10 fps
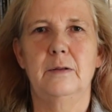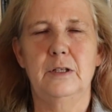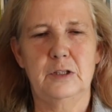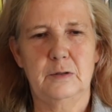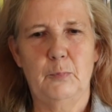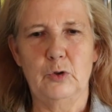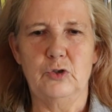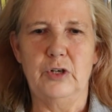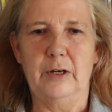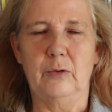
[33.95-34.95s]
This
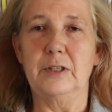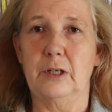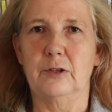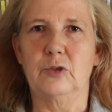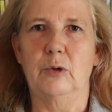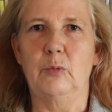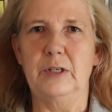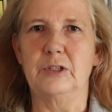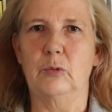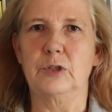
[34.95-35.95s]
poetry channel is also a
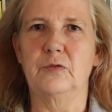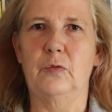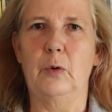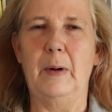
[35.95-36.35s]
resource for